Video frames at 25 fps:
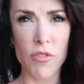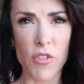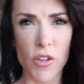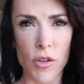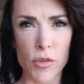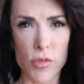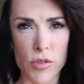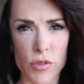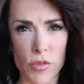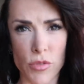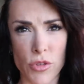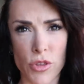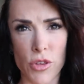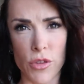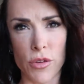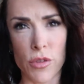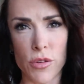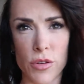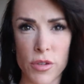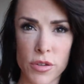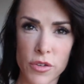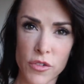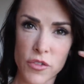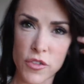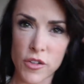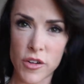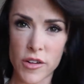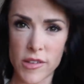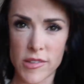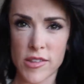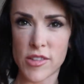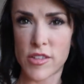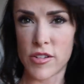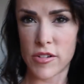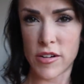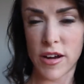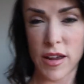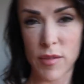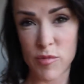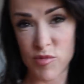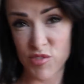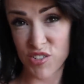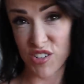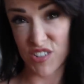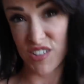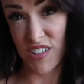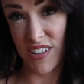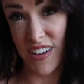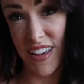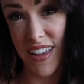photo shoot for Instagram
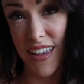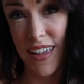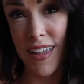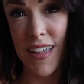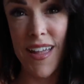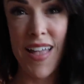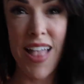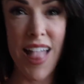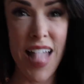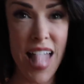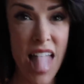for today.